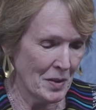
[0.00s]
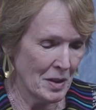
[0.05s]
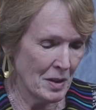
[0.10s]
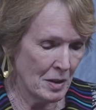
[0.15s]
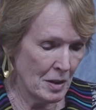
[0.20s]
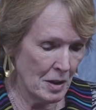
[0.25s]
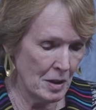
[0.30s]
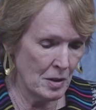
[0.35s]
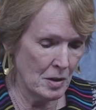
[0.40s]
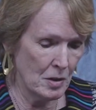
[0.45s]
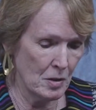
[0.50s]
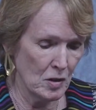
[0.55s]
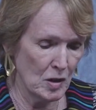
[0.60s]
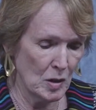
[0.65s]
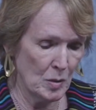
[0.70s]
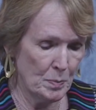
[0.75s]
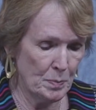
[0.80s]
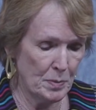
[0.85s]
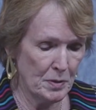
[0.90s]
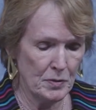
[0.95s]
in
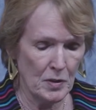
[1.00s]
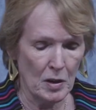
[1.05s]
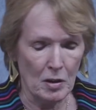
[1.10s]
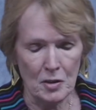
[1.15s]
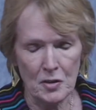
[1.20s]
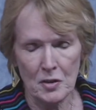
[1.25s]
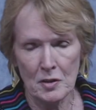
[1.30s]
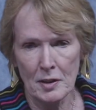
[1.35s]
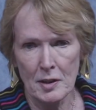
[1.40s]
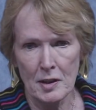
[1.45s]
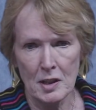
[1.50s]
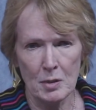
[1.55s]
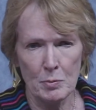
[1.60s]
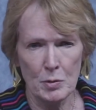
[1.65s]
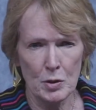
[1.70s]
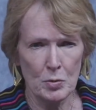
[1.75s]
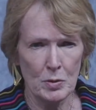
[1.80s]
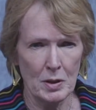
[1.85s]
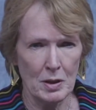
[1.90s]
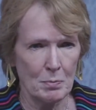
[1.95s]
Europe of oscillating
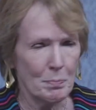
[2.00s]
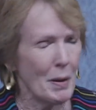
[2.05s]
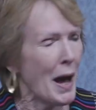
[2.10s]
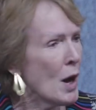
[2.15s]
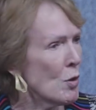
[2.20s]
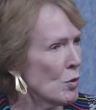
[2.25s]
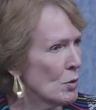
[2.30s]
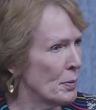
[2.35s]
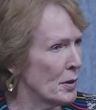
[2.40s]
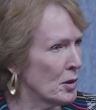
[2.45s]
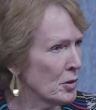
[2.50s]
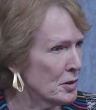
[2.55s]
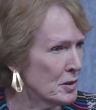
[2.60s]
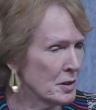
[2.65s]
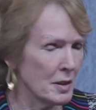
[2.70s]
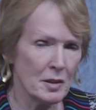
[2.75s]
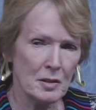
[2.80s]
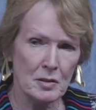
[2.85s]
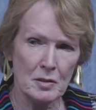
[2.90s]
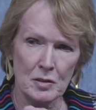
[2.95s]
between power
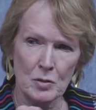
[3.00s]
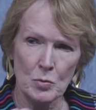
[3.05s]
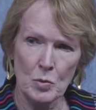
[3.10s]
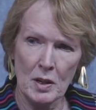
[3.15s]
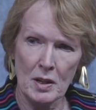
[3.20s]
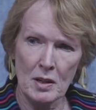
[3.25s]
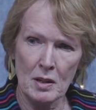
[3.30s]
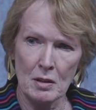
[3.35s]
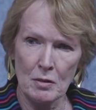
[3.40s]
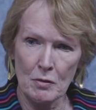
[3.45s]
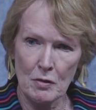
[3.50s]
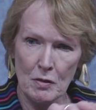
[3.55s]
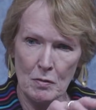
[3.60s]
politics as a way of